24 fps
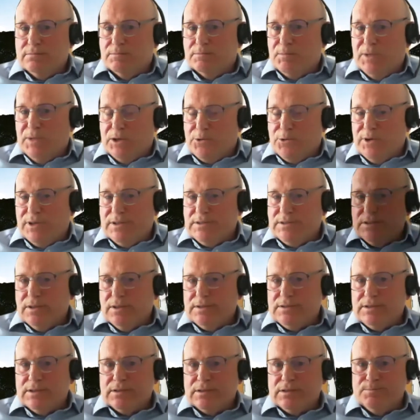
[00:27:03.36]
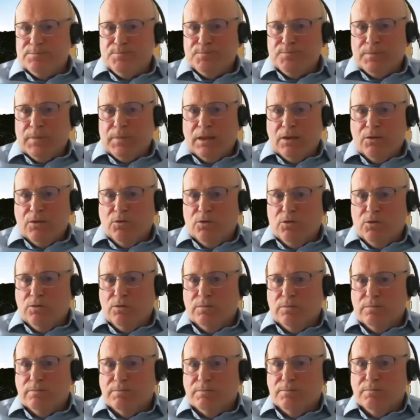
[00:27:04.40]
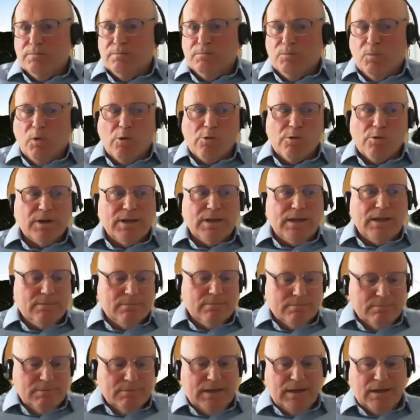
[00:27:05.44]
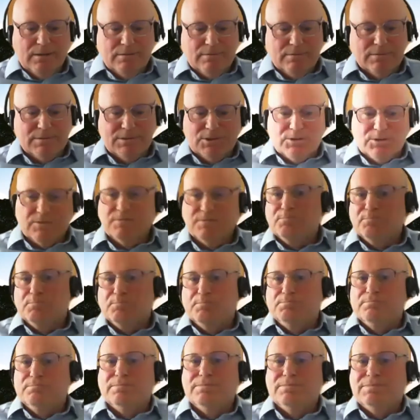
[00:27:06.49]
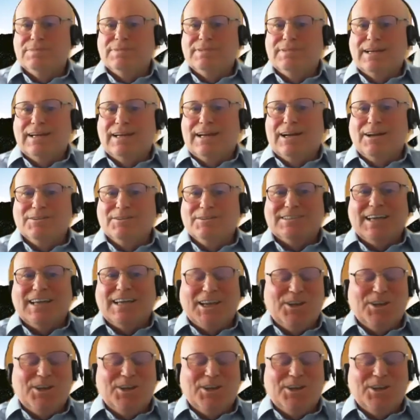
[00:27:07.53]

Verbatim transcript: be criticizing them or morally, you know, sort of you know, saying